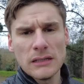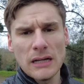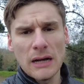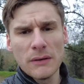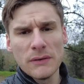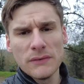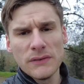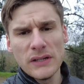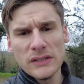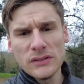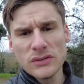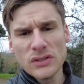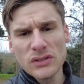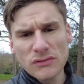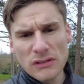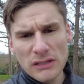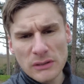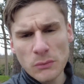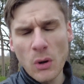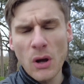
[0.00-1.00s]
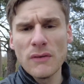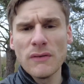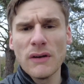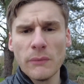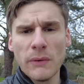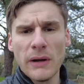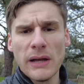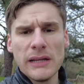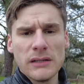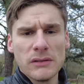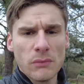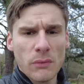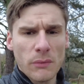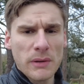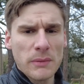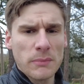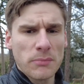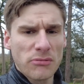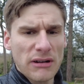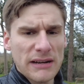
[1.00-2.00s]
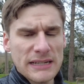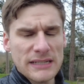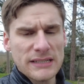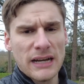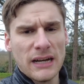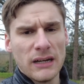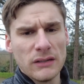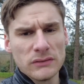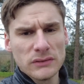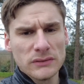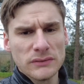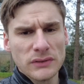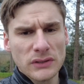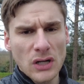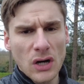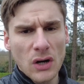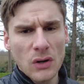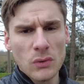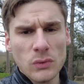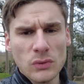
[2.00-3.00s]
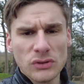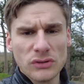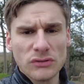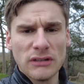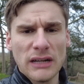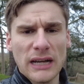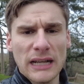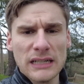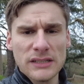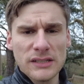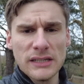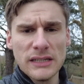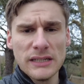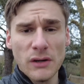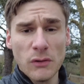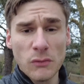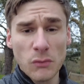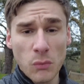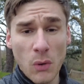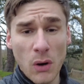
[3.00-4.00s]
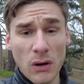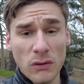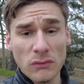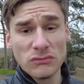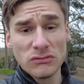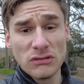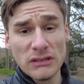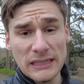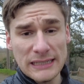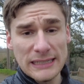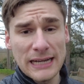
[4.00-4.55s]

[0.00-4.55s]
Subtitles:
However, it doesn't really work that way when we break down the cold reality of what really